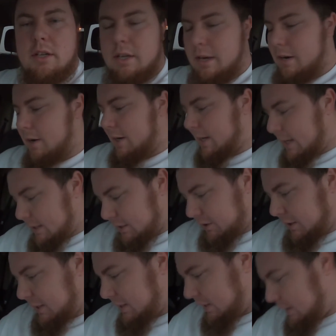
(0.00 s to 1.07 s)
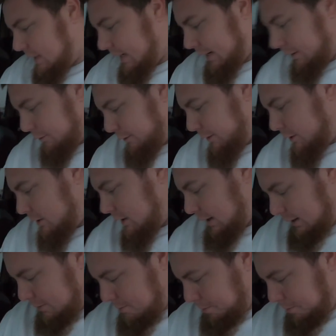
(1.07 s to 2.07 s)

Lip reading: All right, guys, so that's the second fuel stop.